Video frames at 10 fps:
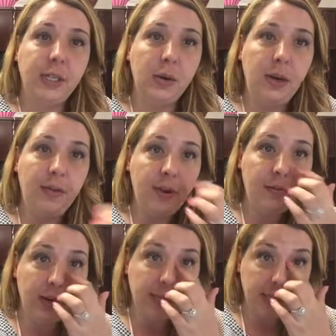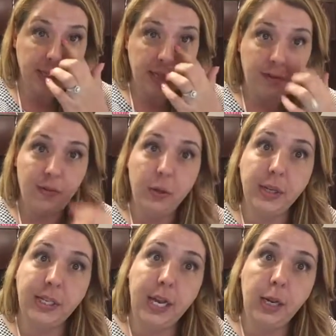So even if it isn't that they're
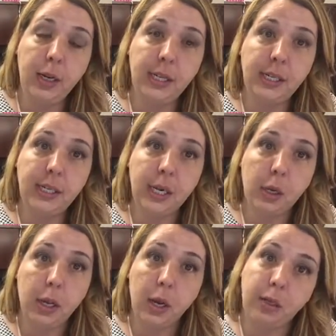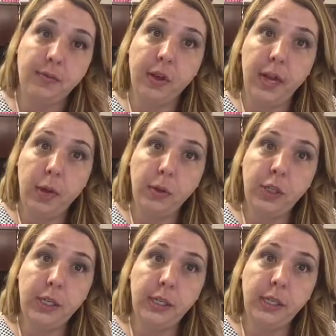focusing necessarily on different
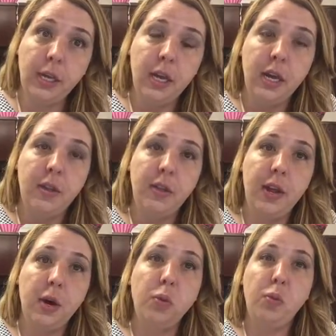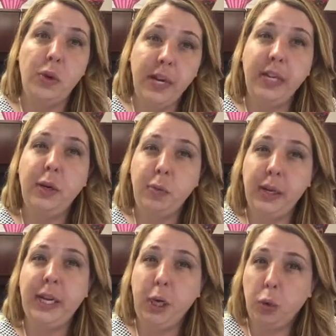languages, they're really,
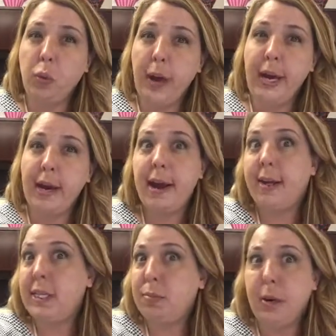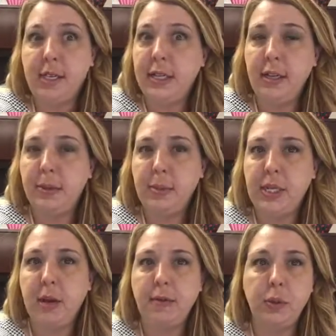really great at expressing
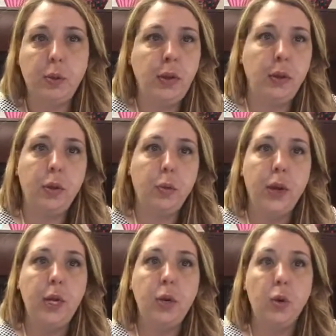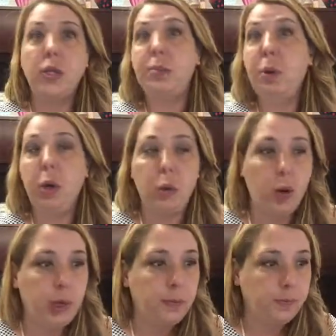themselves through either the written or spoken
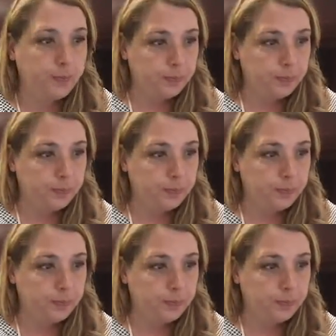word.